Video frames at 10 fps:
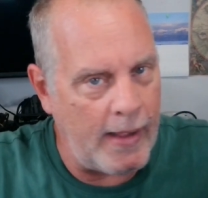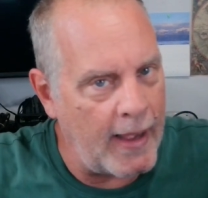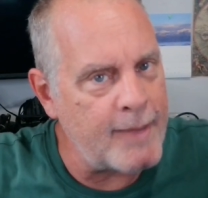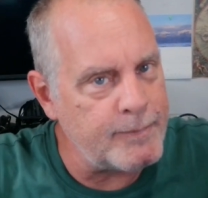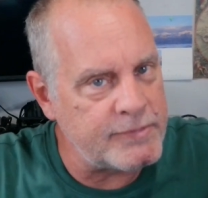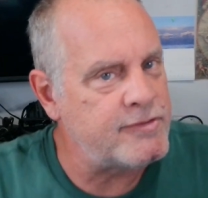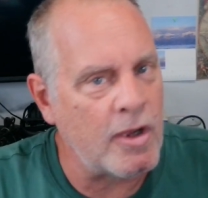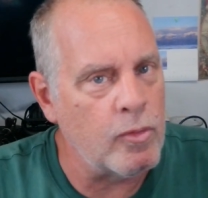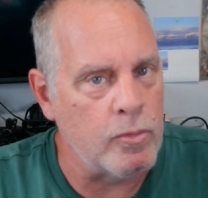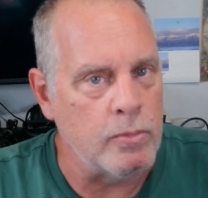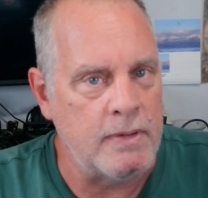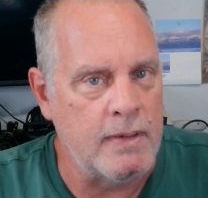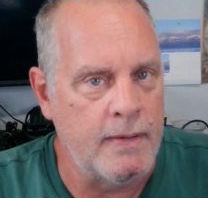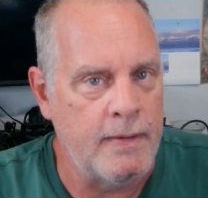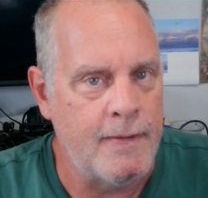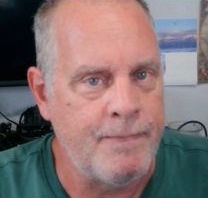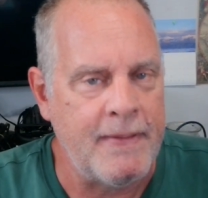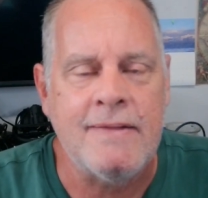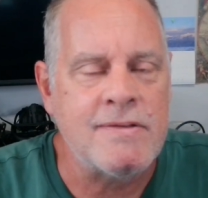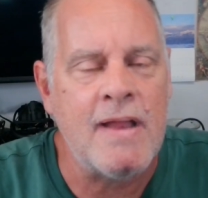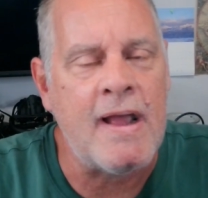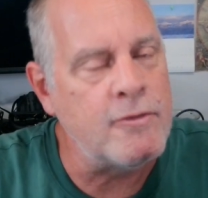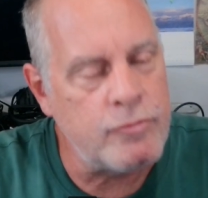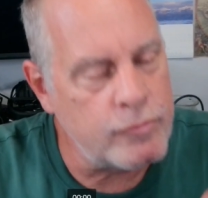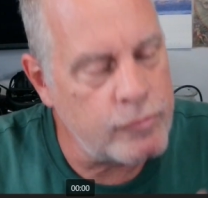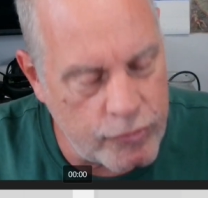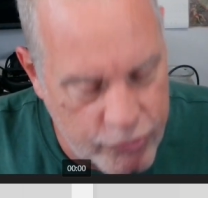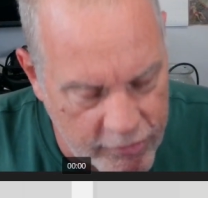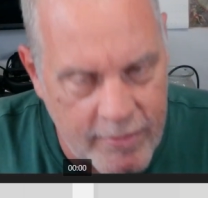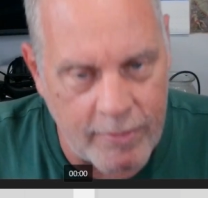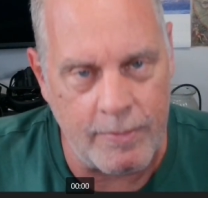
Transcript: I'm sold. It's not true.